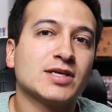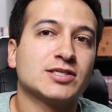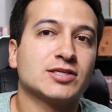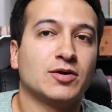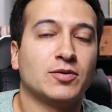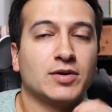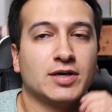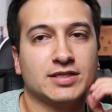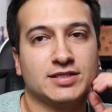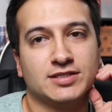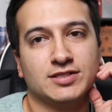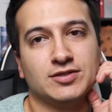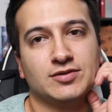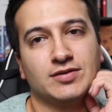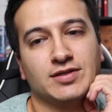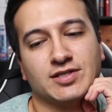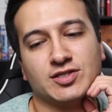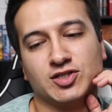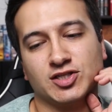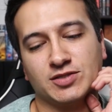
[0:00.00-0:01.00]
So I wanted to do
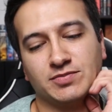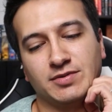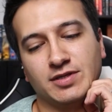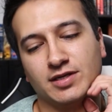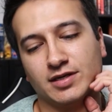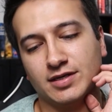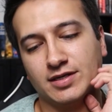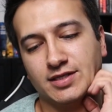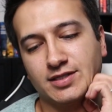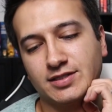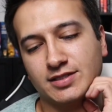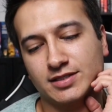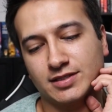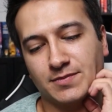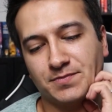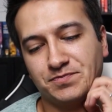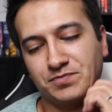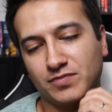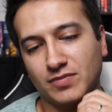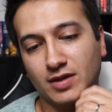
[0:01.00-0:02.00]
this just because
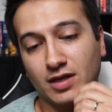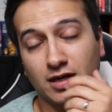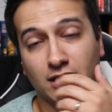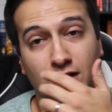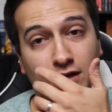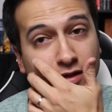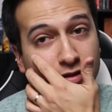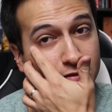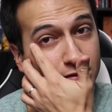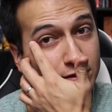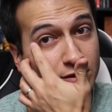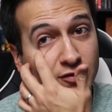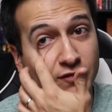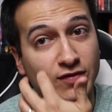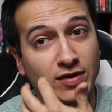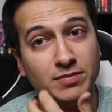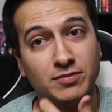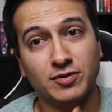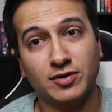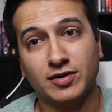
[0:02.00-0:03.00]
uh,
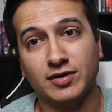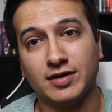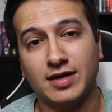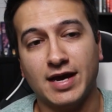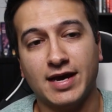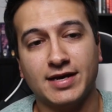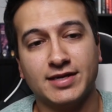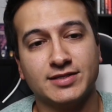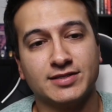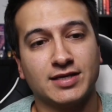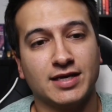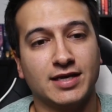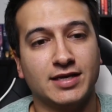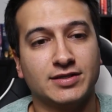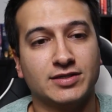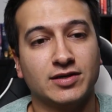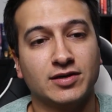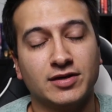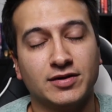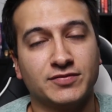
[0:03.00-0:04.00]
November has a
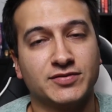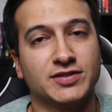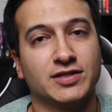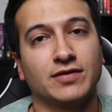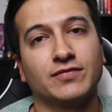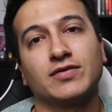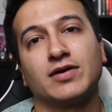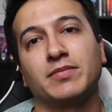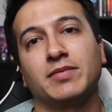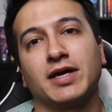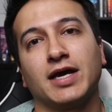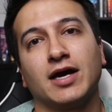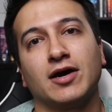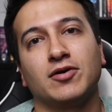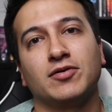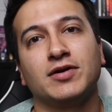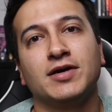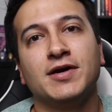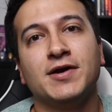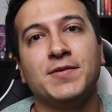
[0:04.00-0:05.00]
ton of stuff coming
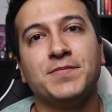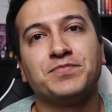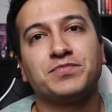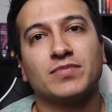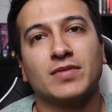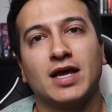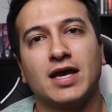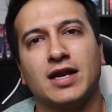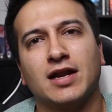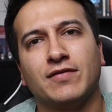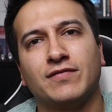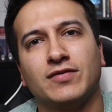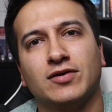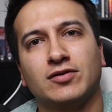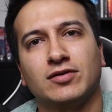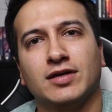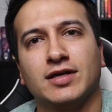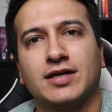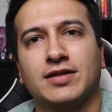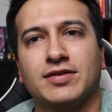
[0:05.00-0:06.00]
out, and I
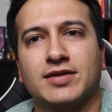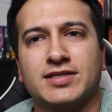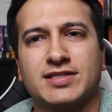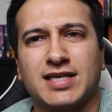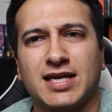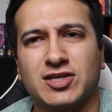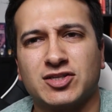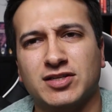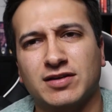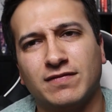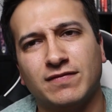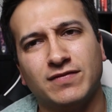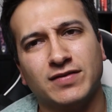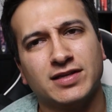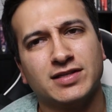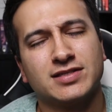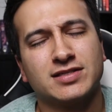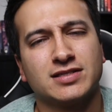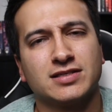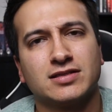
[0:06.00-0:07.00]
felt like this actually
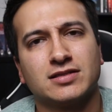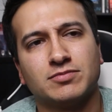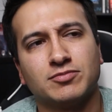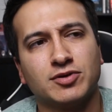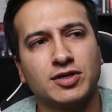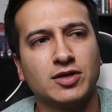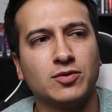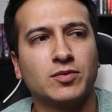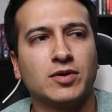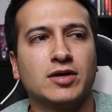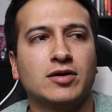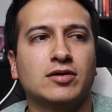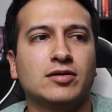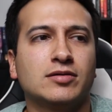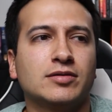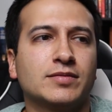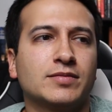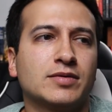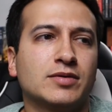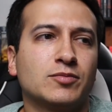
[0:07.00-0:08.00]
fits pretty
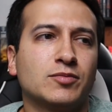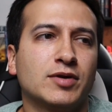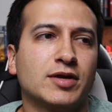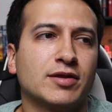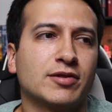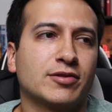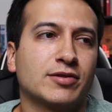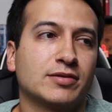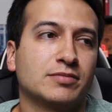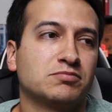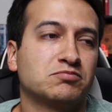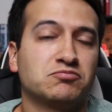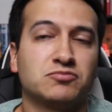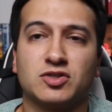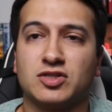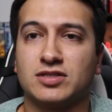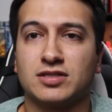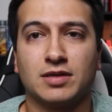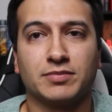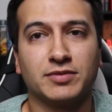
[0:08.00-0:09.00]
well with
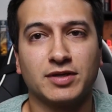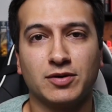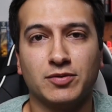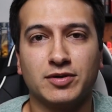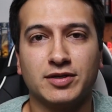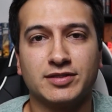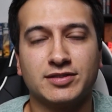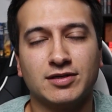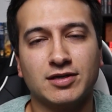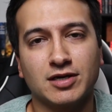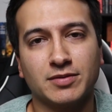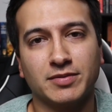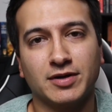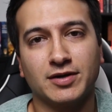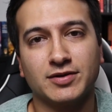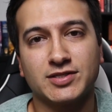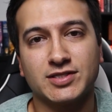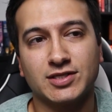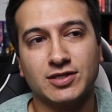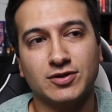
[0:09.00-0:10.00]
just something I want to talk
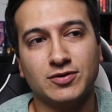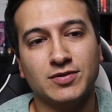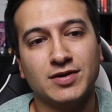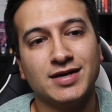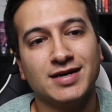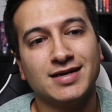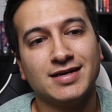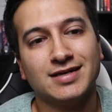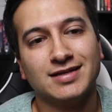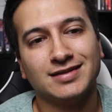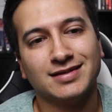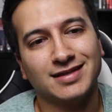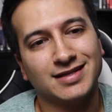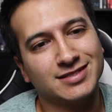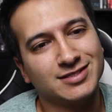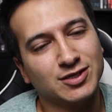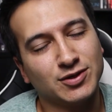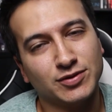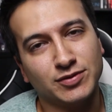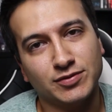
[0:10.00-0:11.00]
about. So
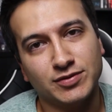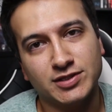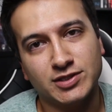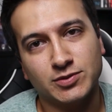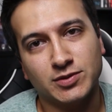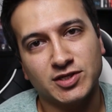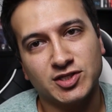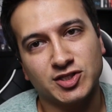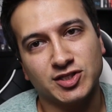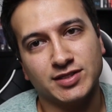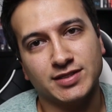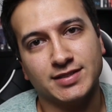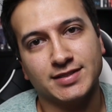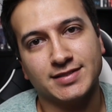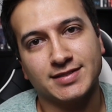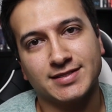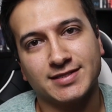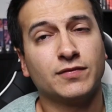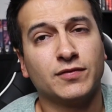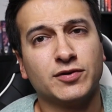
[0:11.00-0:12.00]
let's go through these
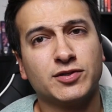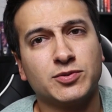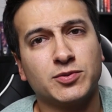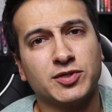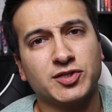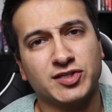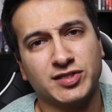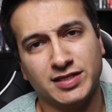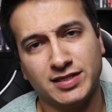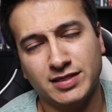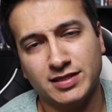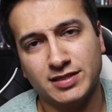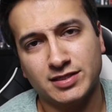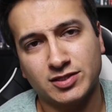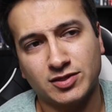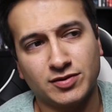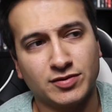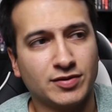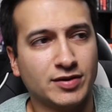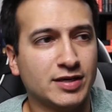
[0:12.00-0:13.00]
questions. So the first question
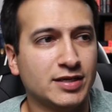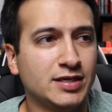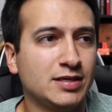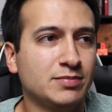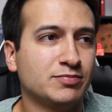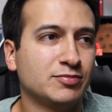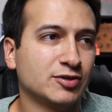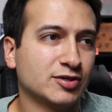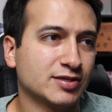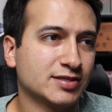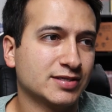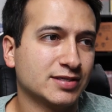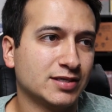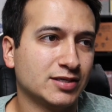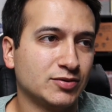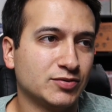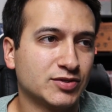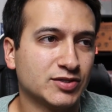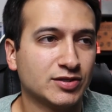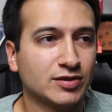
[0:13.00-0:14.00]
is, are there any books
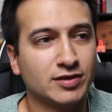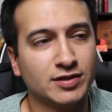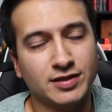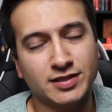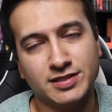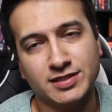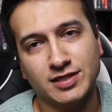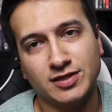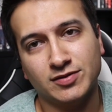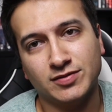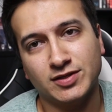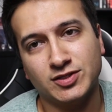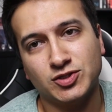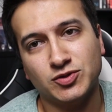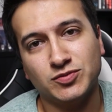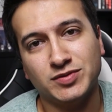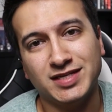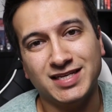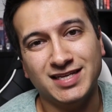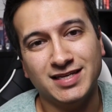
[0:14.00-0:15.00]
you started this year that
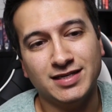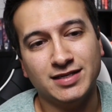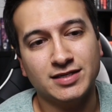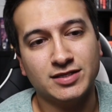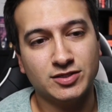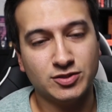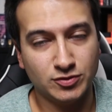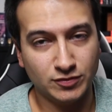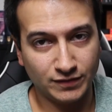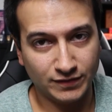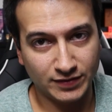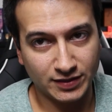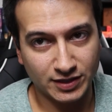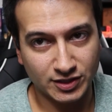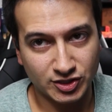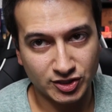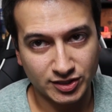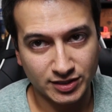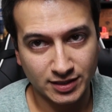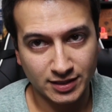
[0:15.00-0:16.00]
you need to
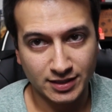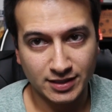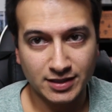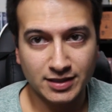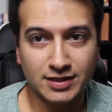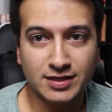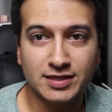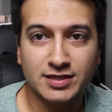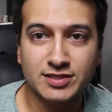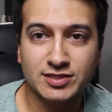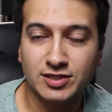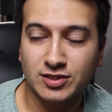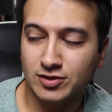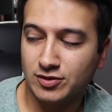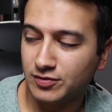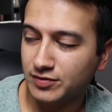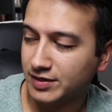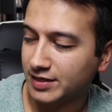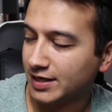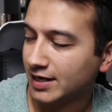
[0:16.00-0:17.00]
finish?
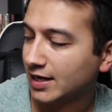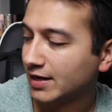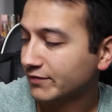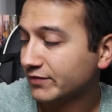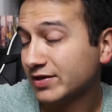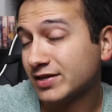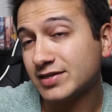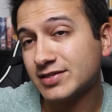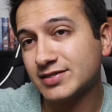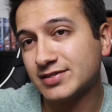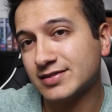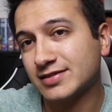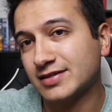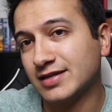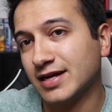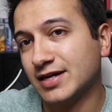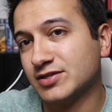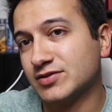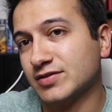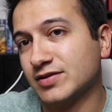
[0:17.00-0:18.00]
So the obvious
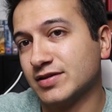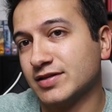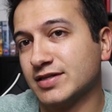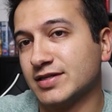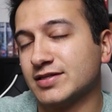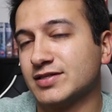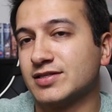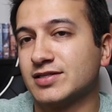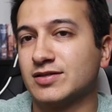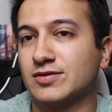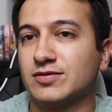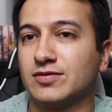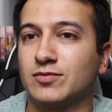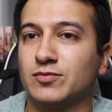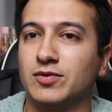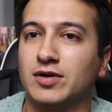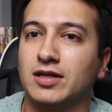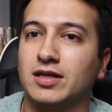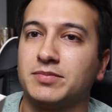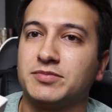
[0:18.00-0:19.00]
answer to this,
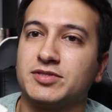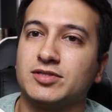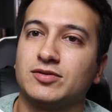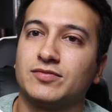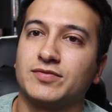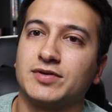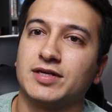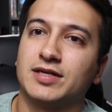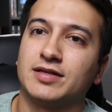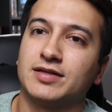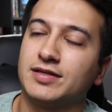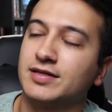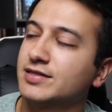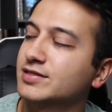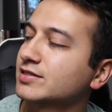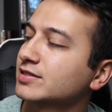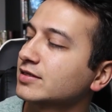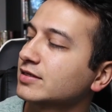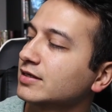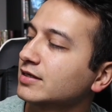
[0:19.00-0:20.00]
while I'm still reading
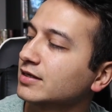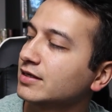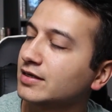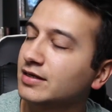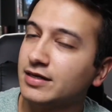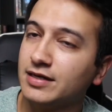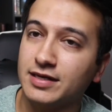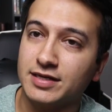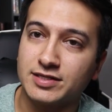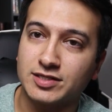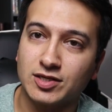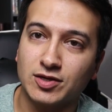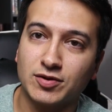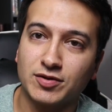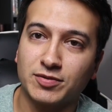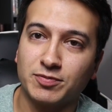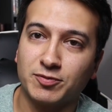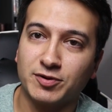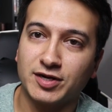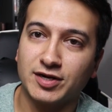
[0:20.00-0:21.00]
this, is
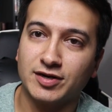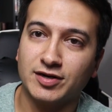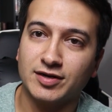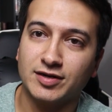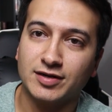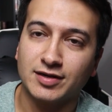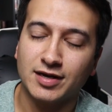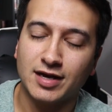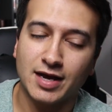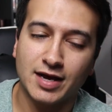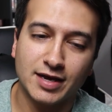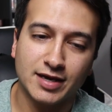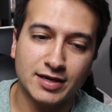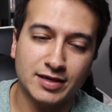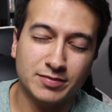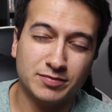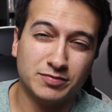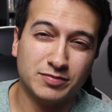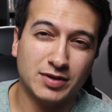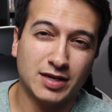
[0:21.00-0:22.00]
Oathbringer. I
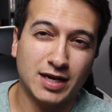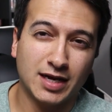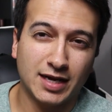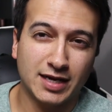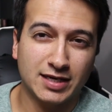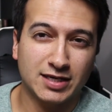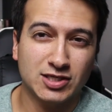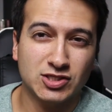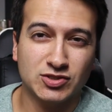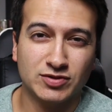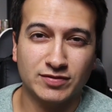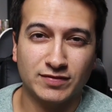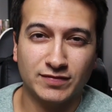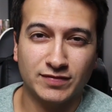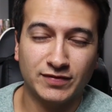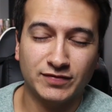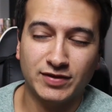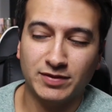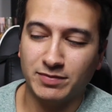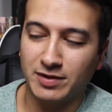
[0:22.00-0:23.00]
am nine hundred
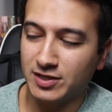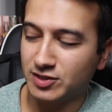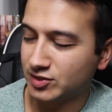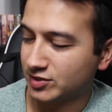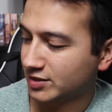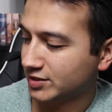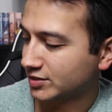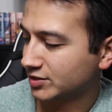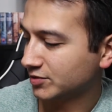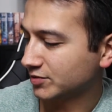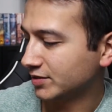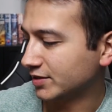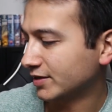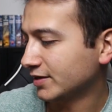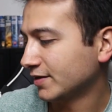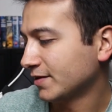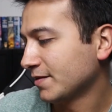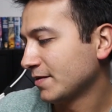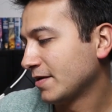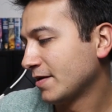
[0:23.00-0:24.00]
fifty pages into
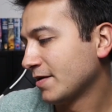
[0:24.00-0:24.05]
it.